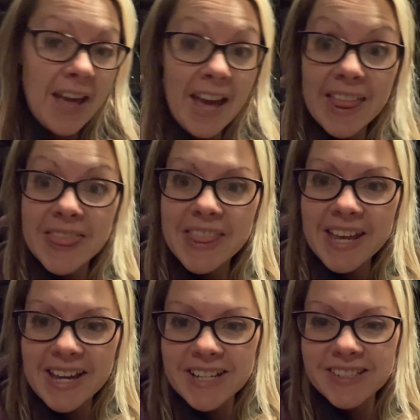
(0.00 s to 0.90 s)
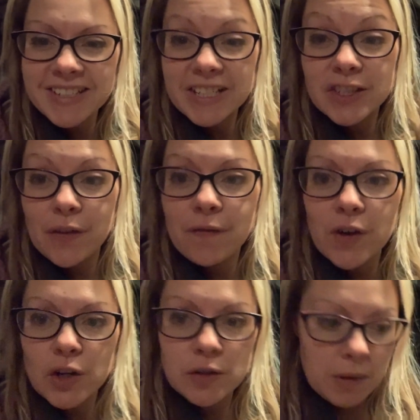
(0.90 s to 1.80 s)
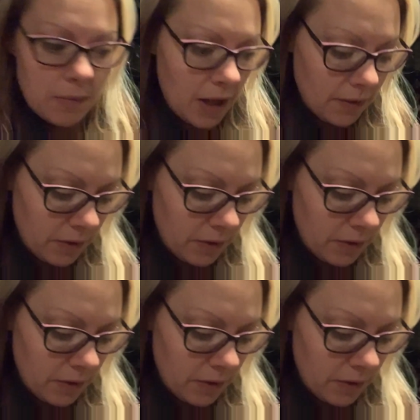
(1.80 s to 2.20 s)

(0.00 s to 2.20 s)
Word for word: And this is the first baby out of